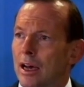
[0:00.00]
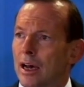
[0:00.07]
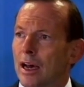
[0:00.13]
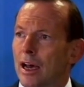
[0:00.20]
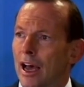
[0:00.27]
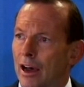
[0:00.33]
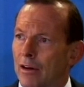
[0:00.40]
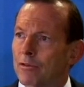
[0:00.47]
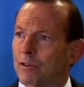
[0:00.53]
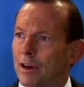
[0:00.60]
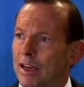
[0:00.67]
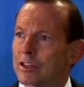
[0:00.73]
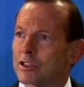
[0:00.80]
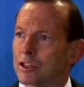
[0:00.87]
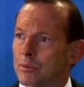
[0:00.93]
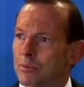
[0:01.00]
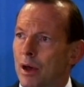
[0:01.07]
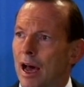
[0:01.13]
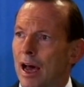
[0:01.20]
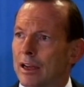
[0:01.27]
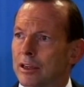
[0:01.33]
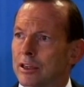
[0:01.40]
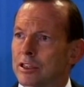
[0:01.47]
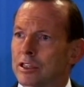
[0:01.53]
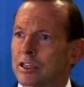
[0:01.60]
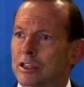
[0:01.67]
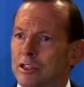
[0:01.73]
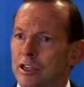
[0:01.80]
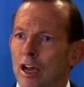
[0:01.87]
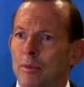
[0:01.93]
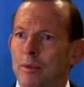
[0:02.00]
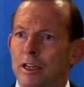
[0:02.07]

our friends and partners in so